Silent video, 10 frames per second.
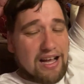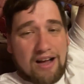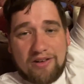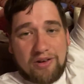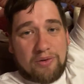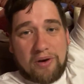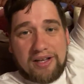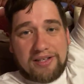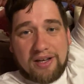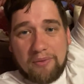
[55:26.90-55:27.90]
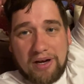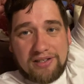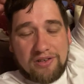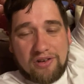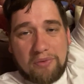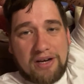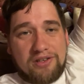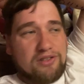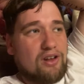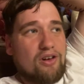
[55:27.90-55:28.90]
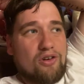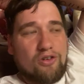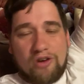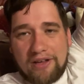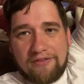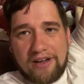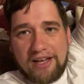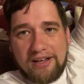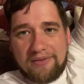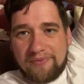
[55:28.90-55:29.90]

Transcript: I've got no idea. Why doesn't it look like fire?